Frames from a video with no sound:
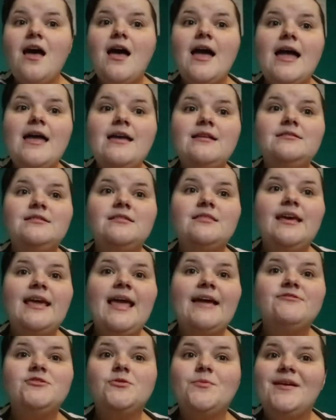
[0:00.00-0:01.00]
and they
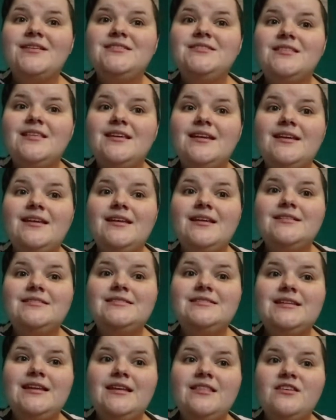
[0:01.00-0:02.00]
have to wait till they
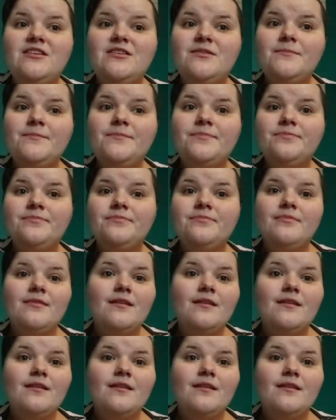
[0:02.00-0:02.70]
see them,